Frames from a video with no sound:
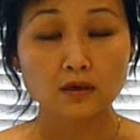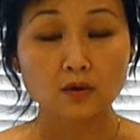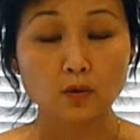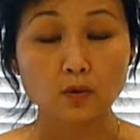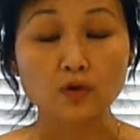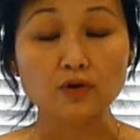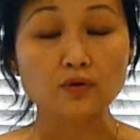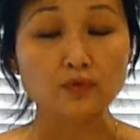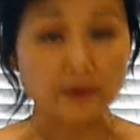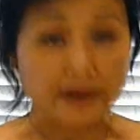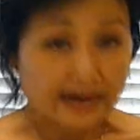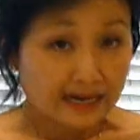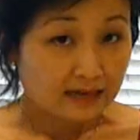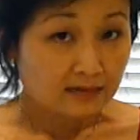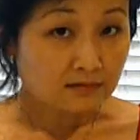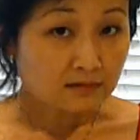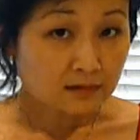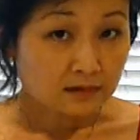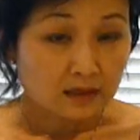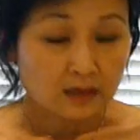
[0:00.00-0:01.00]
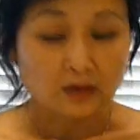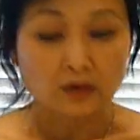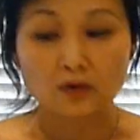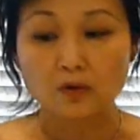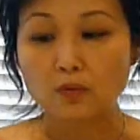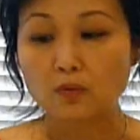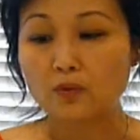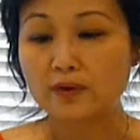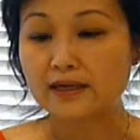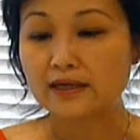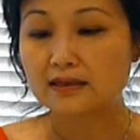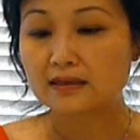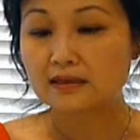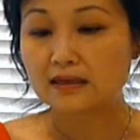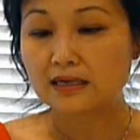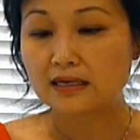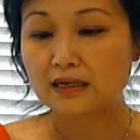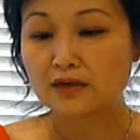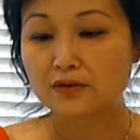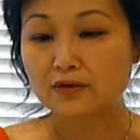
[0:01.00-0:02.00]
or grain
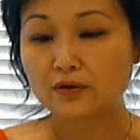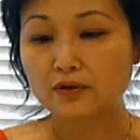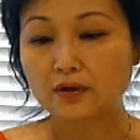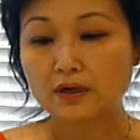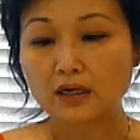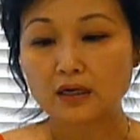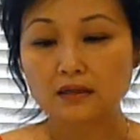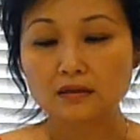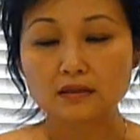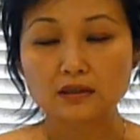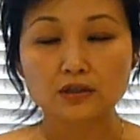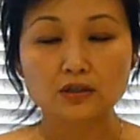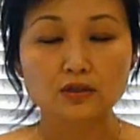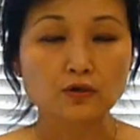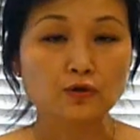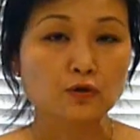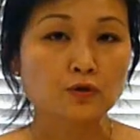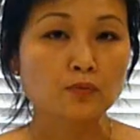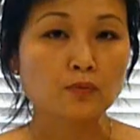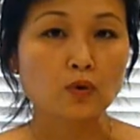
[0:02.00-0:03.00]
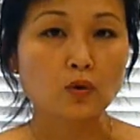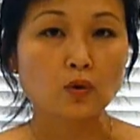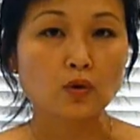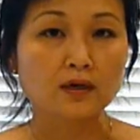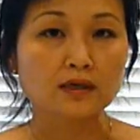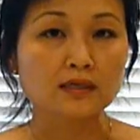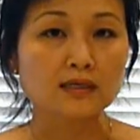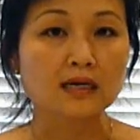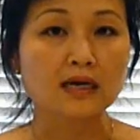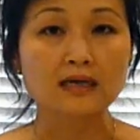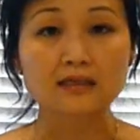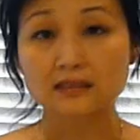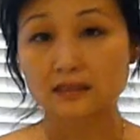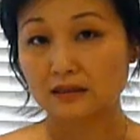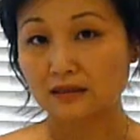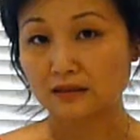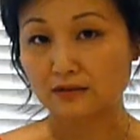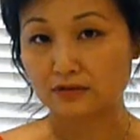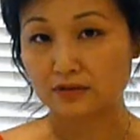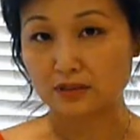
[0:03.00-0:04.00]
with either a legume or a
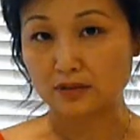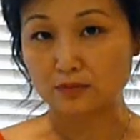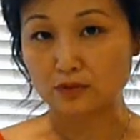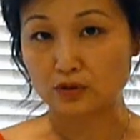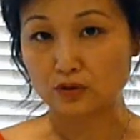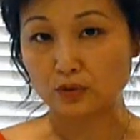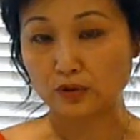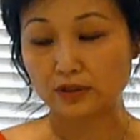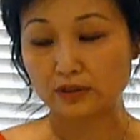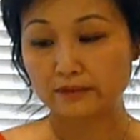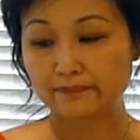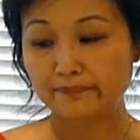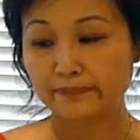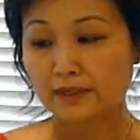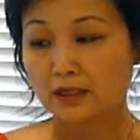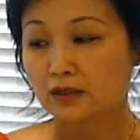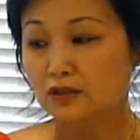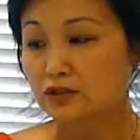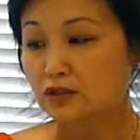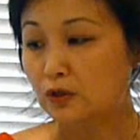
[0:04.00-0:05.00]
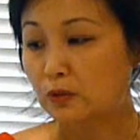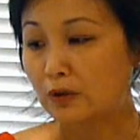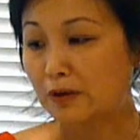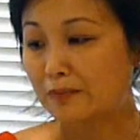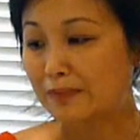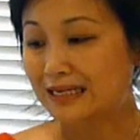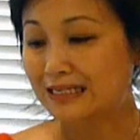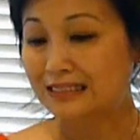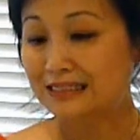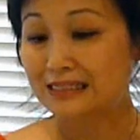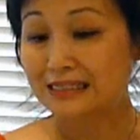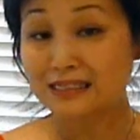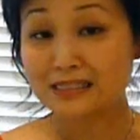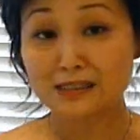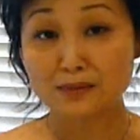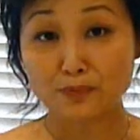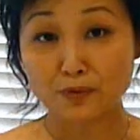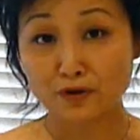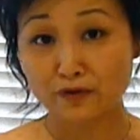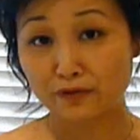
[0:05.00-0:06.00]
nut of some sort. So what makes
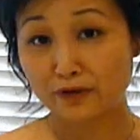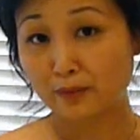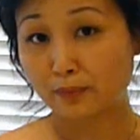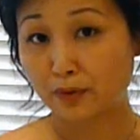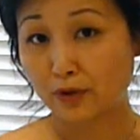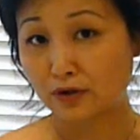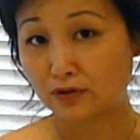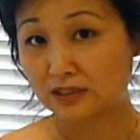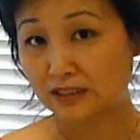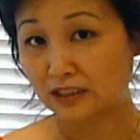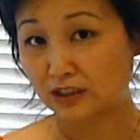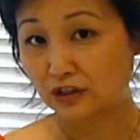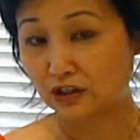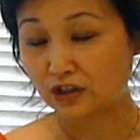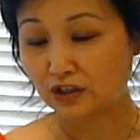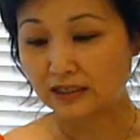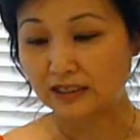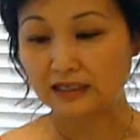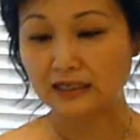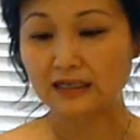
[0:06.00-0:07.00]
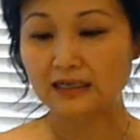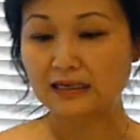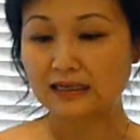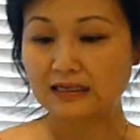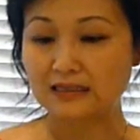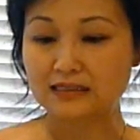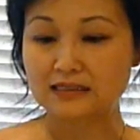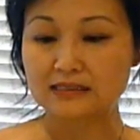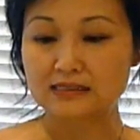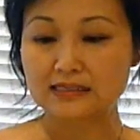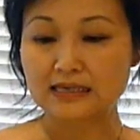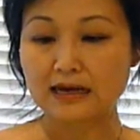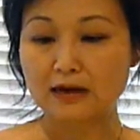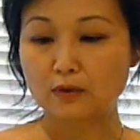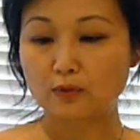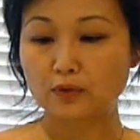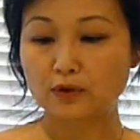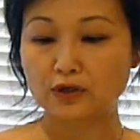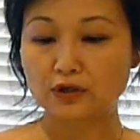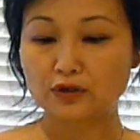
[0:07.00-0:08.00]
these a perfect protein cookie is
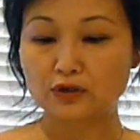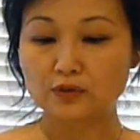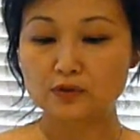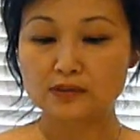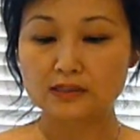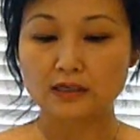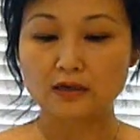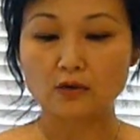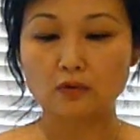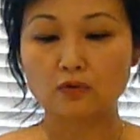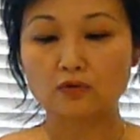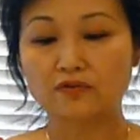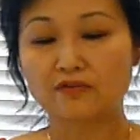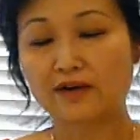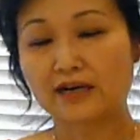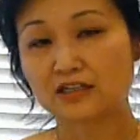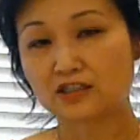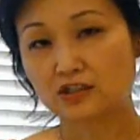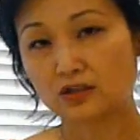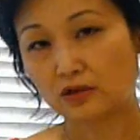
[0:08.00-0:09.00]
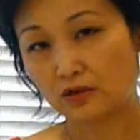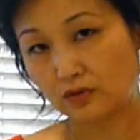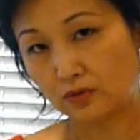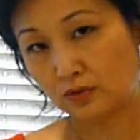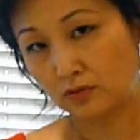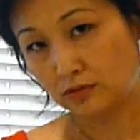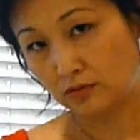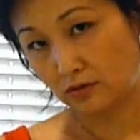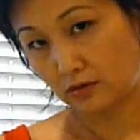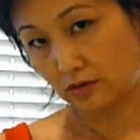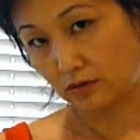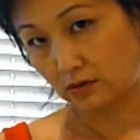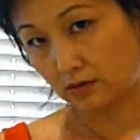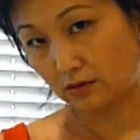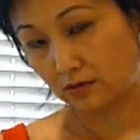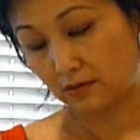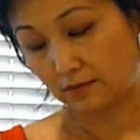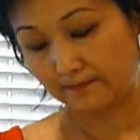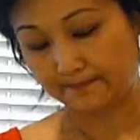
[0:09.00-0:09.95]
that we're using old-fashioned oats,